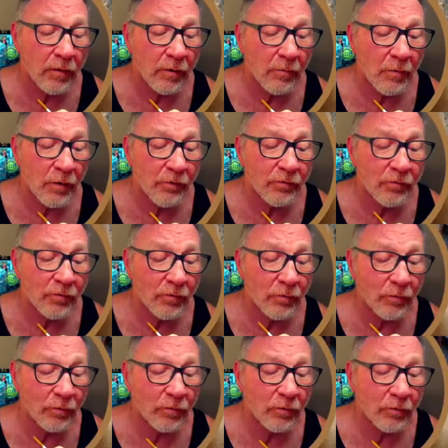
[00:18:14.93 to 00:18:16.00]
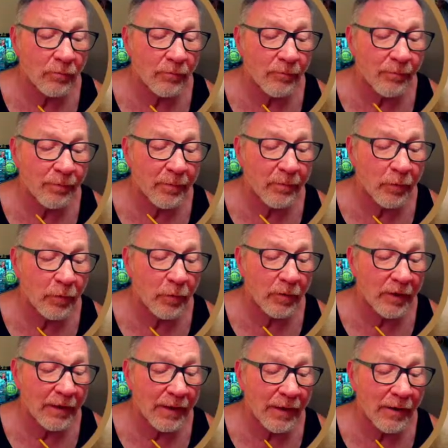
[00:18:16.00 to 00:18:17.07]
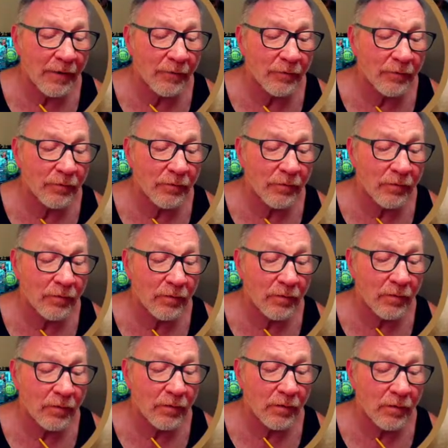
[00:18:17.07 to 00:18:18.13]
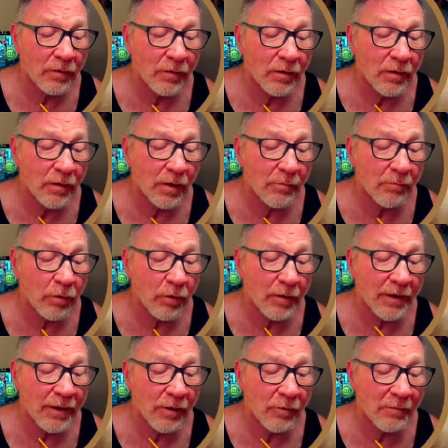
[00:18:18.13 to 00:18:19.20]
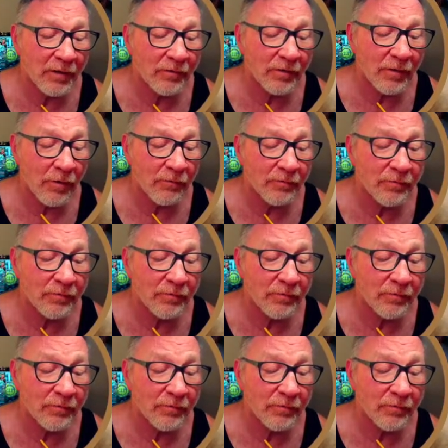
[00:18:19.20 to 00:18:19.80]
Also printing out, I'm printing out myself.